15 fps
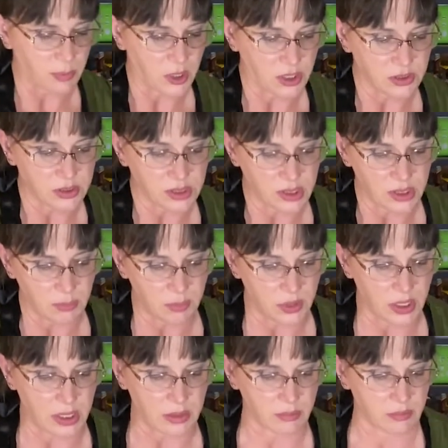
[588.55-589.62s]
parsley,
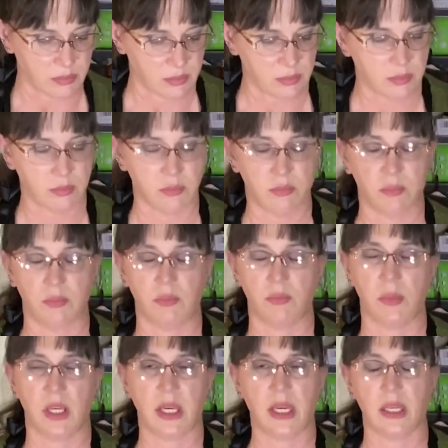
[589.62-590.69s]
but
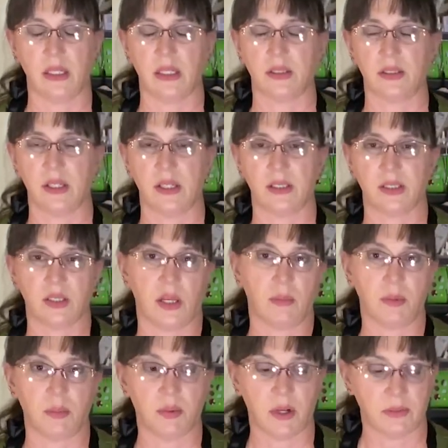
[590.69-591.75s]
again, it's, it's up
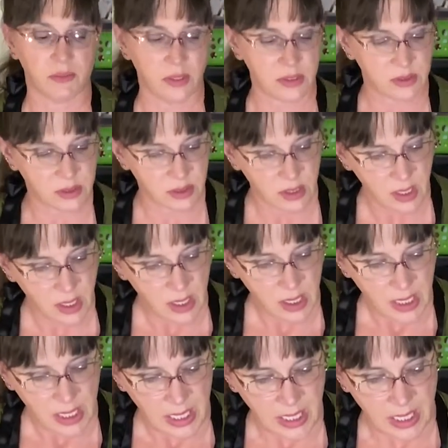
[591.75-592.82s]
to preference.
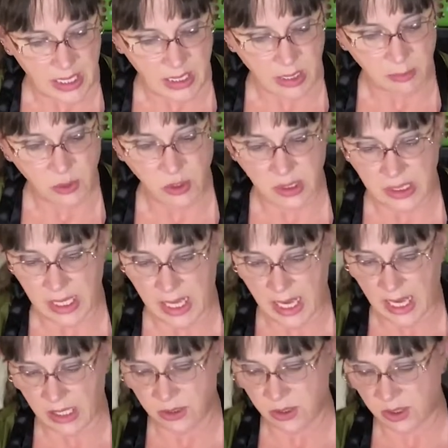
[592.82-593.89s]
And I'm going to
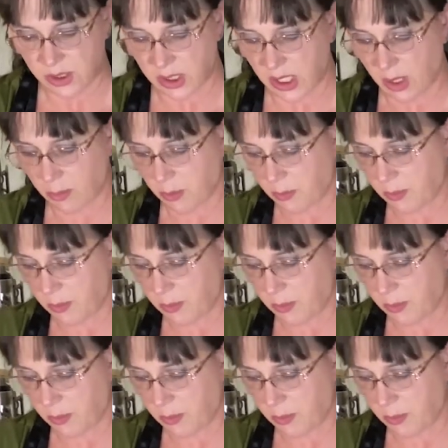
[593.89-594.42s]
add just a couple